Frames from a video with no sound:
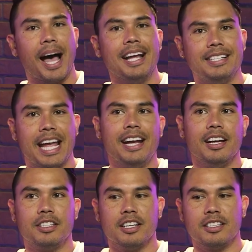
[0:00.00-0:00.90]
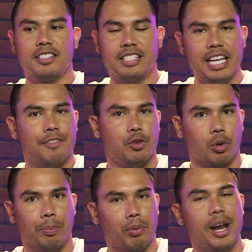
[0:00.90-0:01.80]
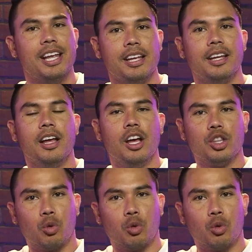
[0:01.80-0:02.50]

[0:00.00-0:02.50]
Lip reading: buy data to see if you're breaking